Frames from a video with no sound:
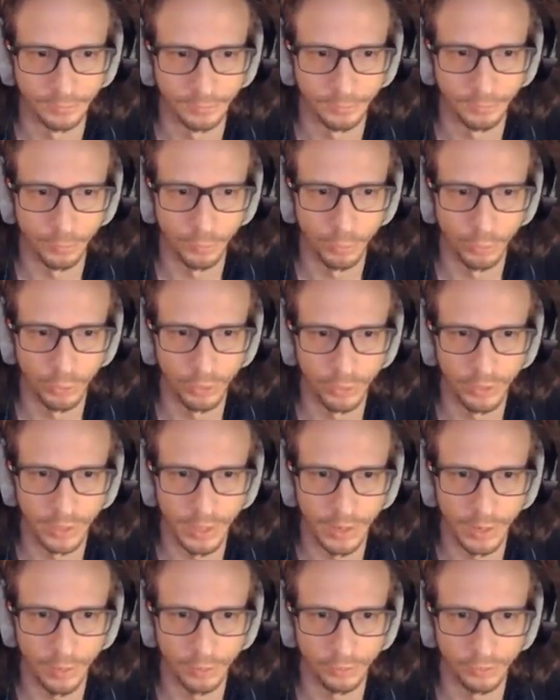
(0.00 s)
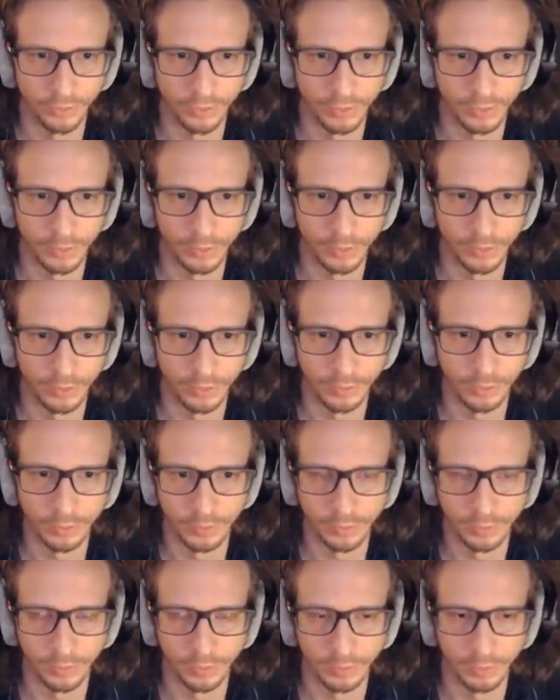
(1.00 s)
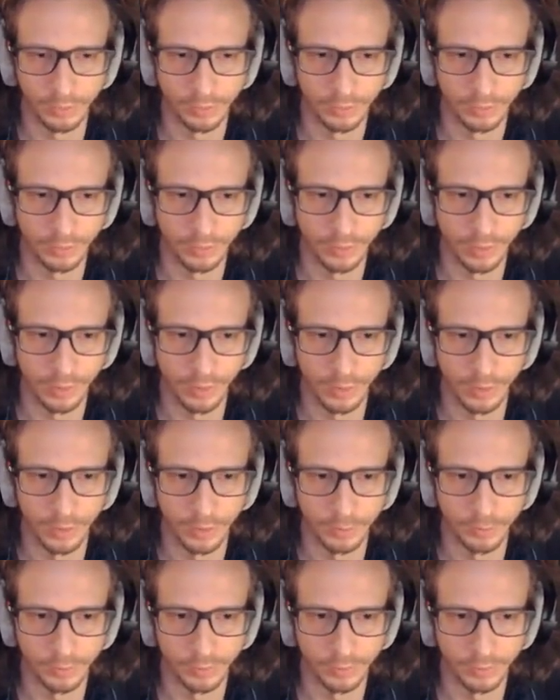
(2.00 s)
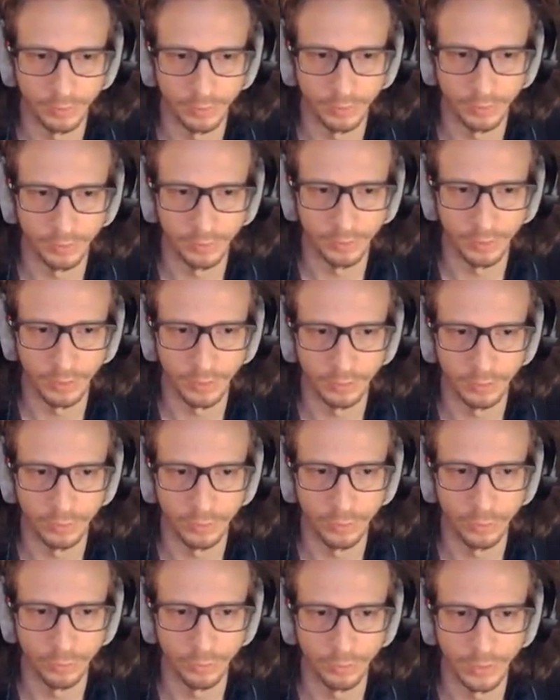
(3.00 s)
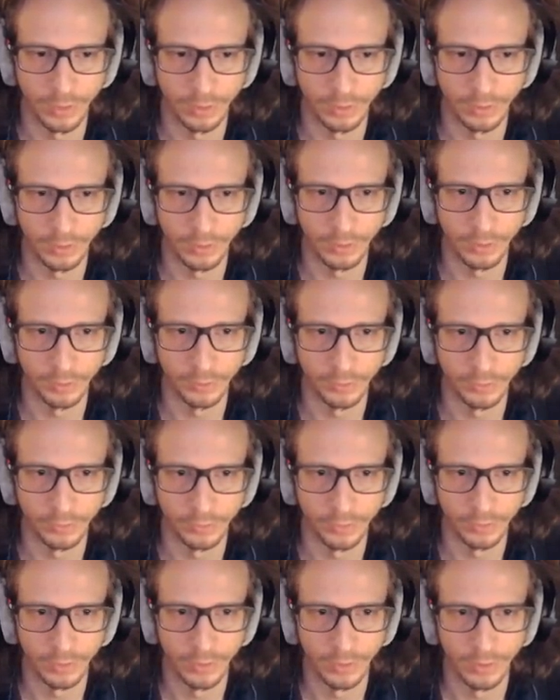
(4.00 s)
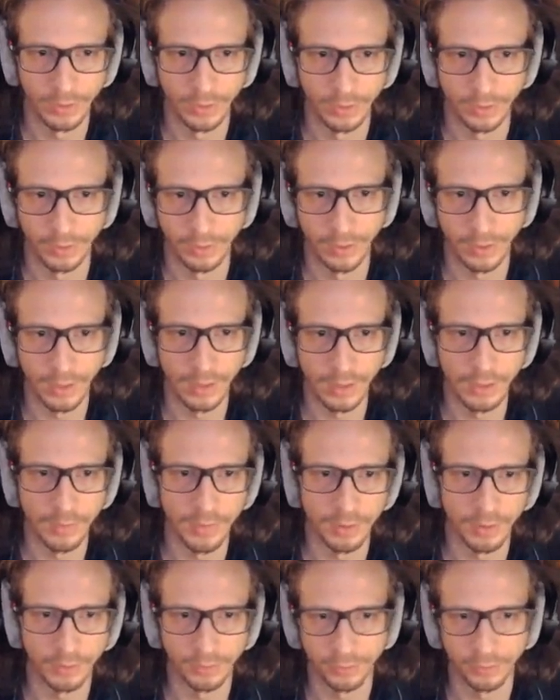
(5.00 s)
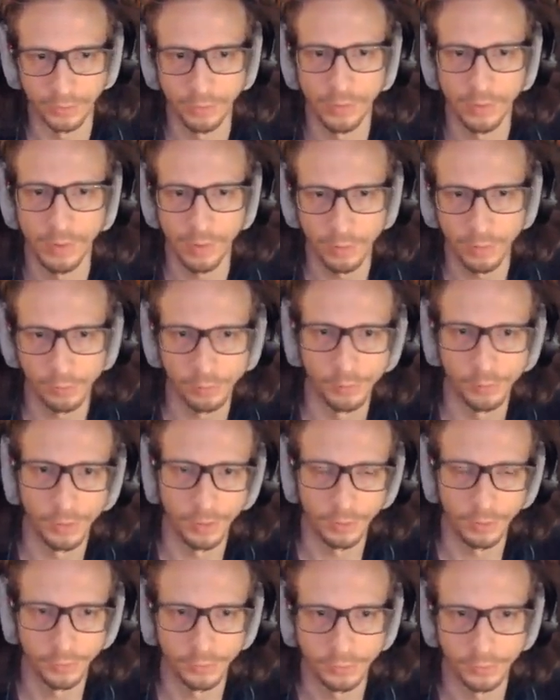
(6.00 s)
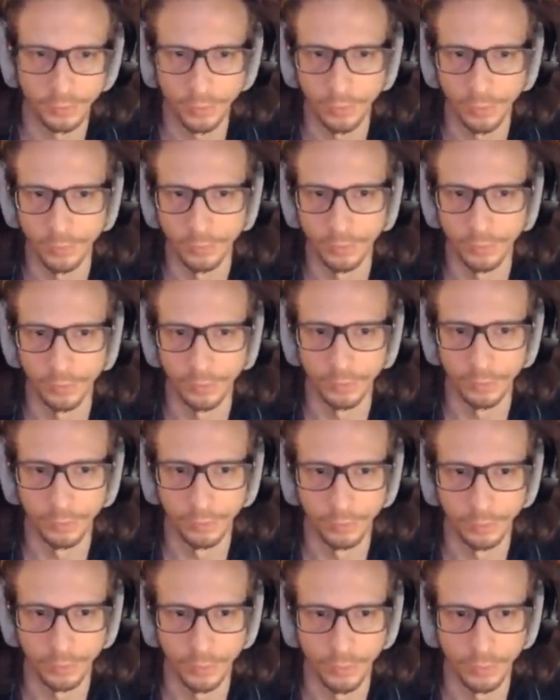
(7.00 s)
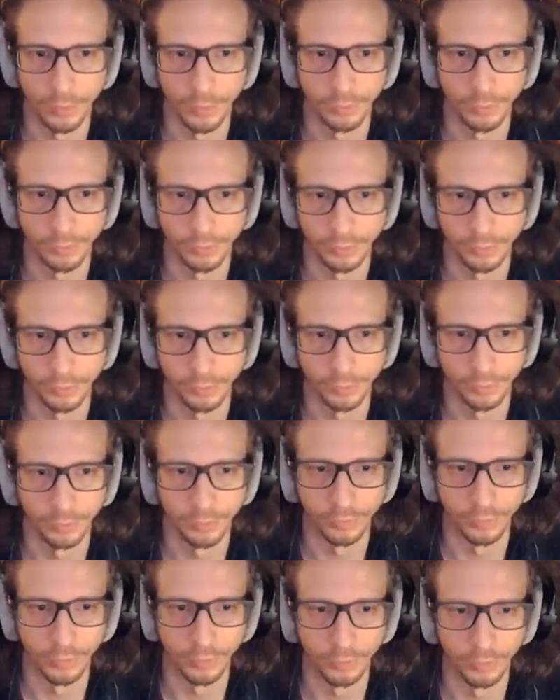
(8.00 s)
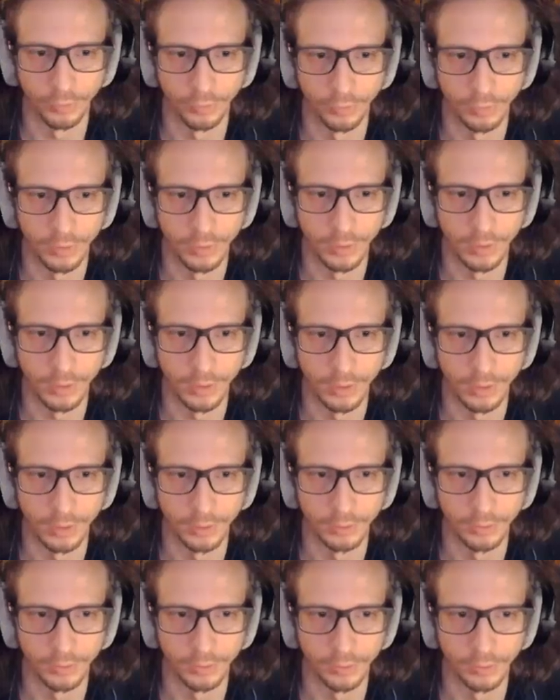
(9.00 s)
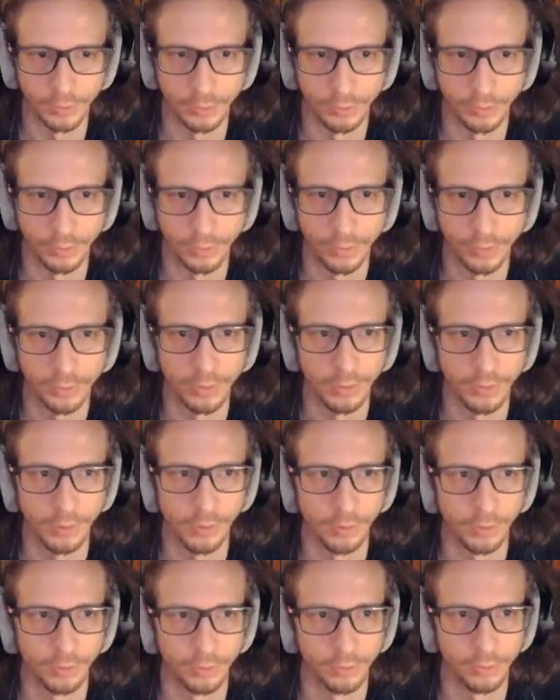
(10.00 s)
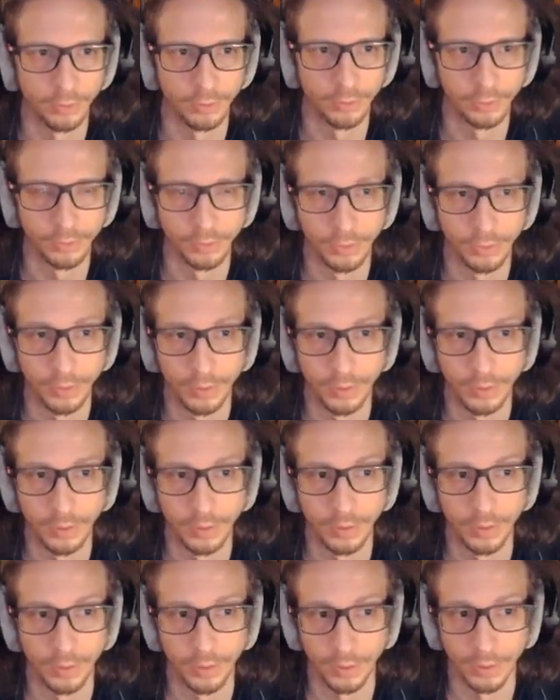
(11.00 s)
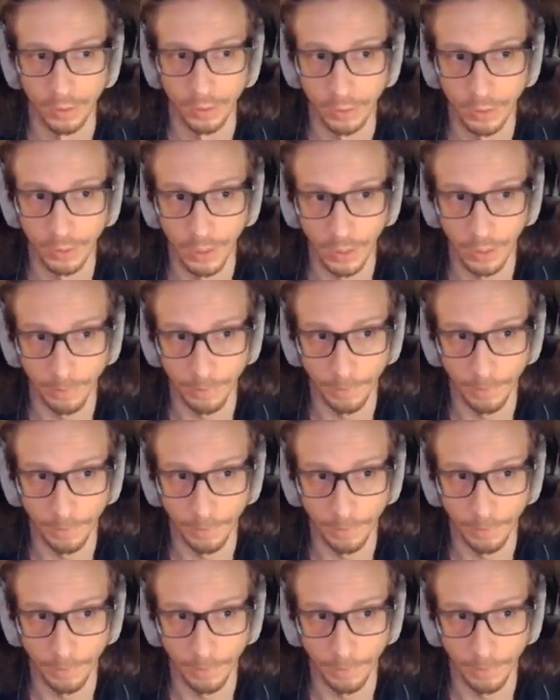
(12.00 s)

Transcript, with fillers: 4,000 uh, times, let's say, two pennies 80 bucks so 100 bucks over the course of you know three days so $30 a day